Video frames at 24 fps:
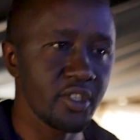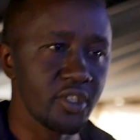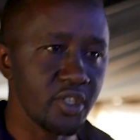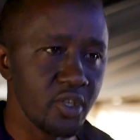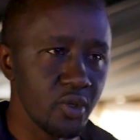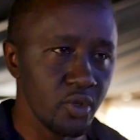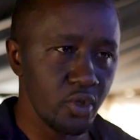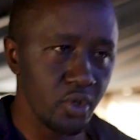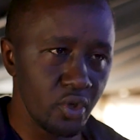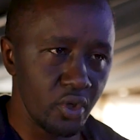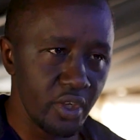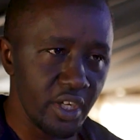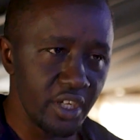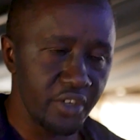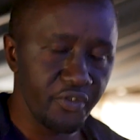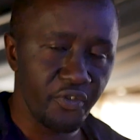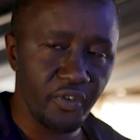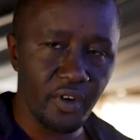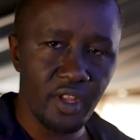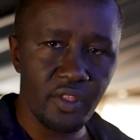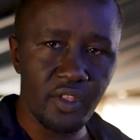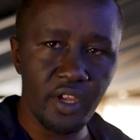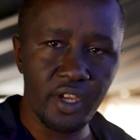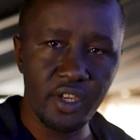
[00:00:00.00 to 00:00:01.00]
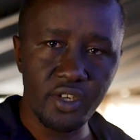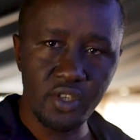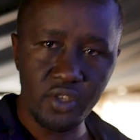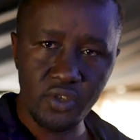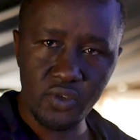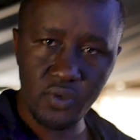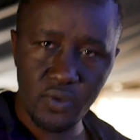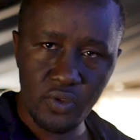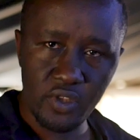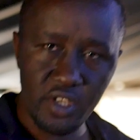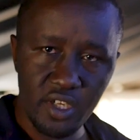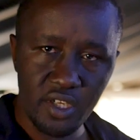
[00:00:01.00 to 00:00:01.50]
you get further into
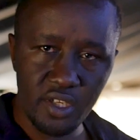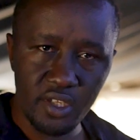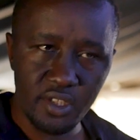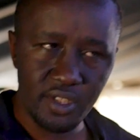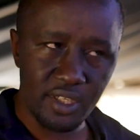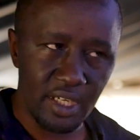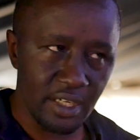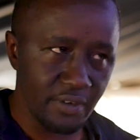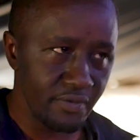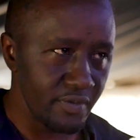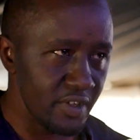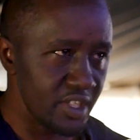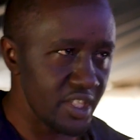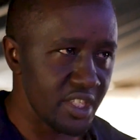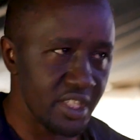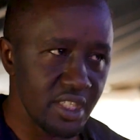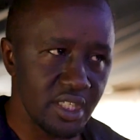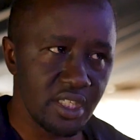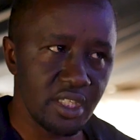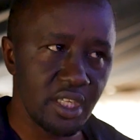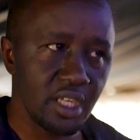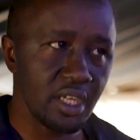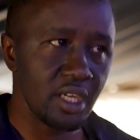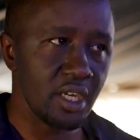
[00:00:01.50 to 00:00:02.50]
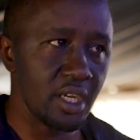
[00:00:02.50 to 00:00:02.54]
the service,